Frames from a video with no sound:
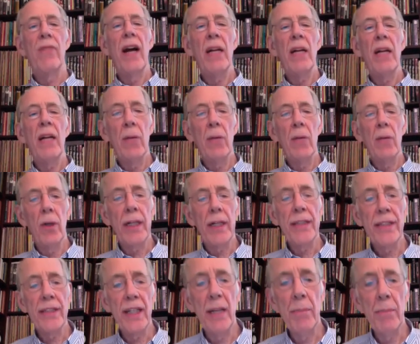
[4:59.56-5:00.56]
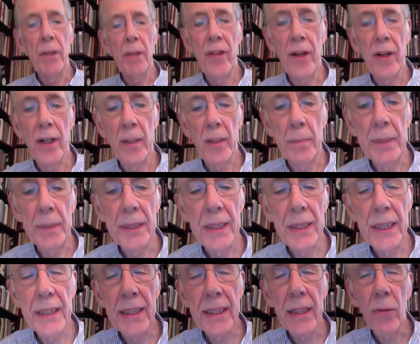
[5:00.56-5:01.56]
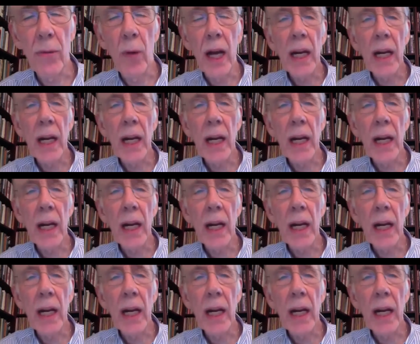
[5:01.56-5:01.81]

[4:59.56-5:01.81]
my work as a hypnotherapist is that right up